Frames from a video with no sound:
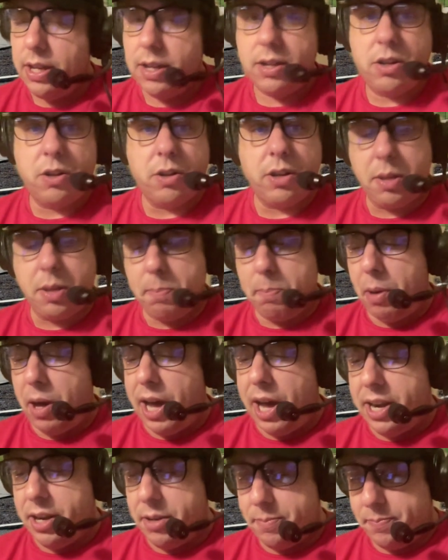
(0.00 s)
Go to the
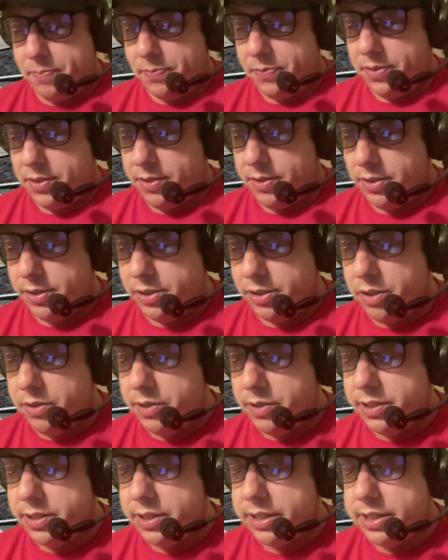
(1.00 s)
bottom. Let's
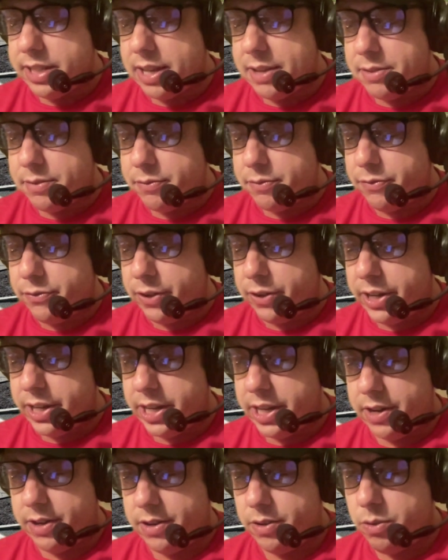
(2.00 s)
have some fun
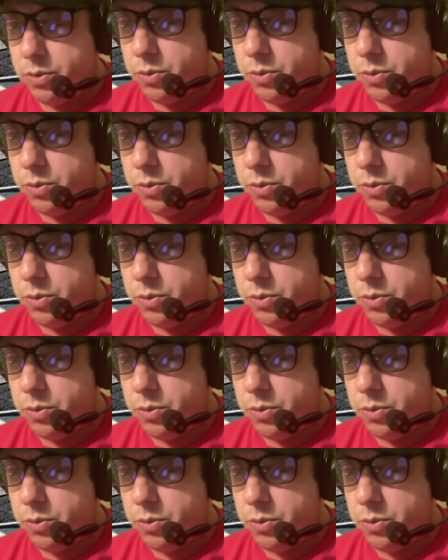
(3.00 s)
here.